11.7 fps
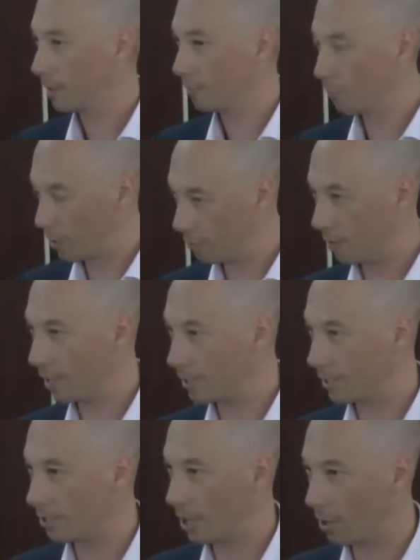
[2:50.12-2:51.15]
43
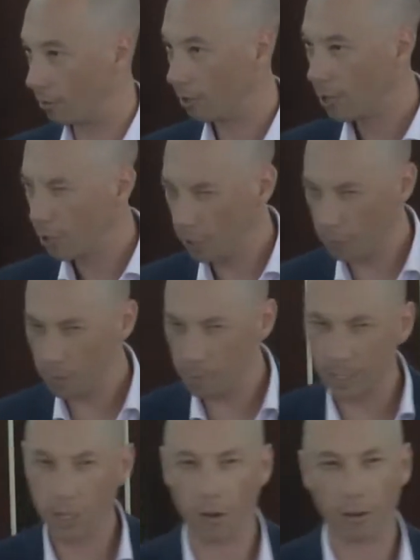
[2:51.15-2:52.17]
kings in total. Who would be
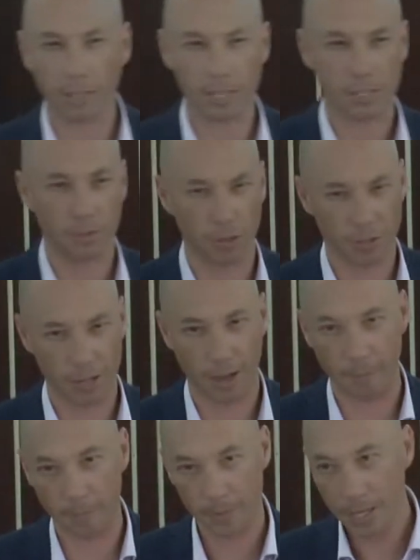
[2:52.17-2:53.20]
the godliest of all
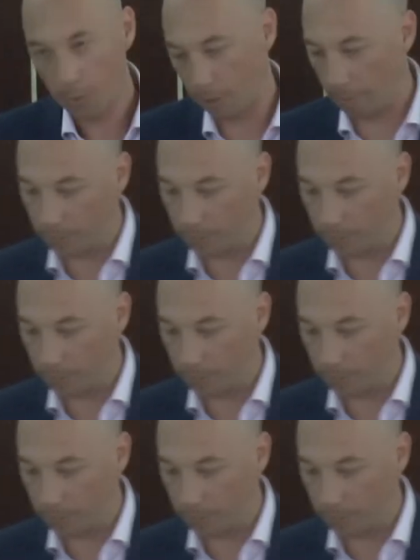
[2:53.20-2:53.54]
time? Well,